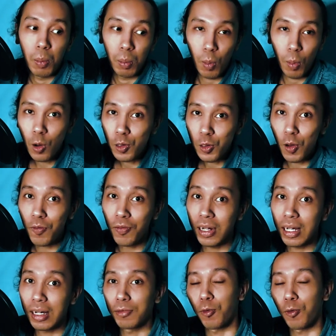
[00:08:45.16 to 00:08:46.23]
Most of
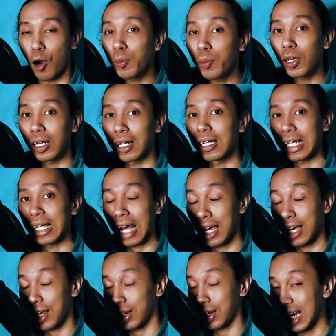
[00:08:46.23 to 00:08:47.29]
the formula that I
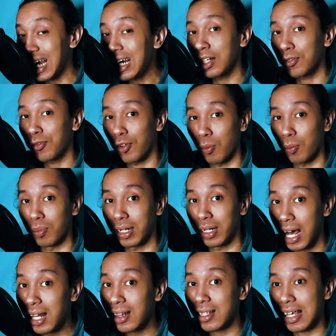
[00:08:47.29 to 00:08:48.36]
created from
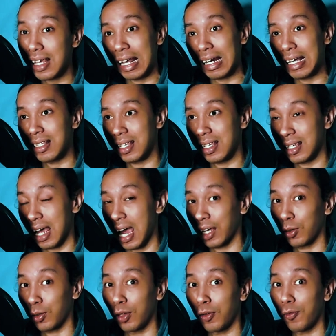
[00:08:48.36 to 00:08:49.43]
that series is
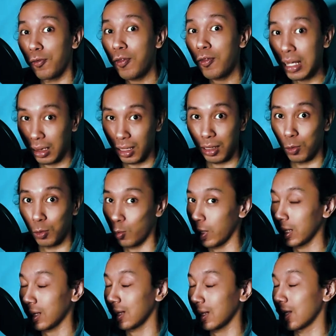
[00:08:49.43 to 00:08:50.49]
actually fit
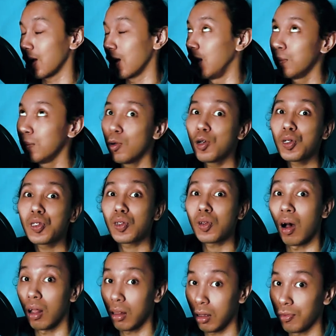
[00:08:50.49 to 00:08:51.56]
with almost
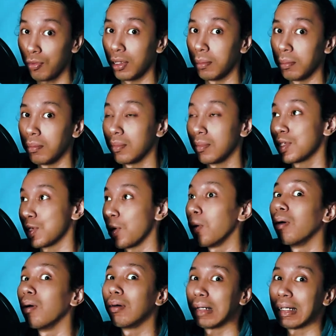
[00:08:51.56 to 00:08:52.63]
all of them.
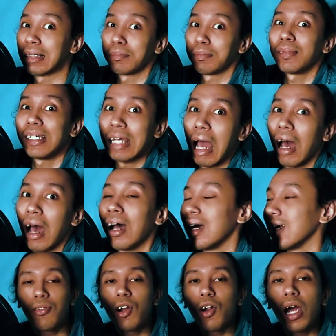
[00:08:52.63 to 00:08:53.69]
So yeah,
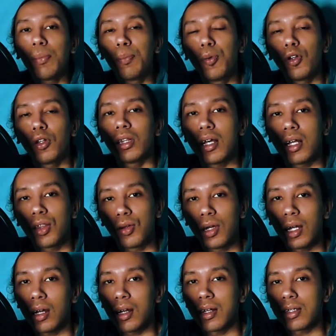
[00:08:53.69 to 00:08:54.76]
even though I put
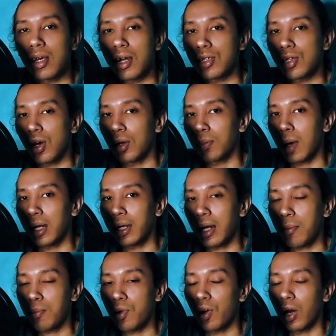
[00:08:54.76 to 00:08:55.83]
Together the series on my
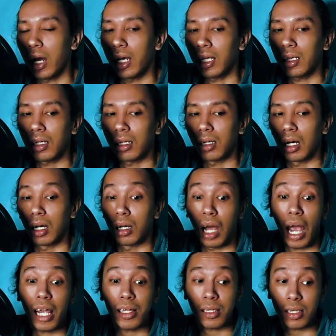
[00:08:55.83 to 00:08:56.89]
number 8,
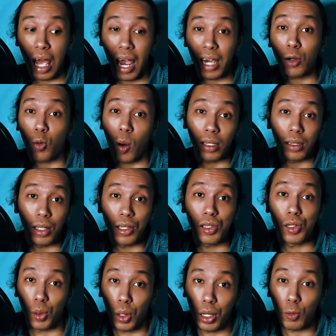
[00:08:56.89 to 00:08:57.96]
I quite
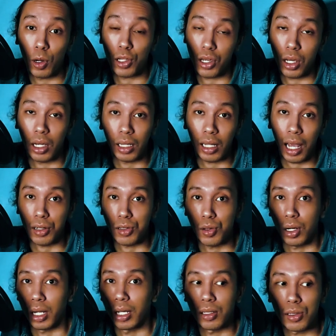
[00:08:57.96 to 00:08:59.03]
enjoy watching it
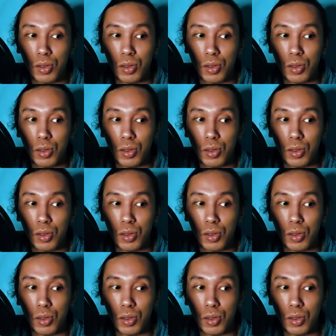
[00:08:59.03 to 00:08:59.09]
actually.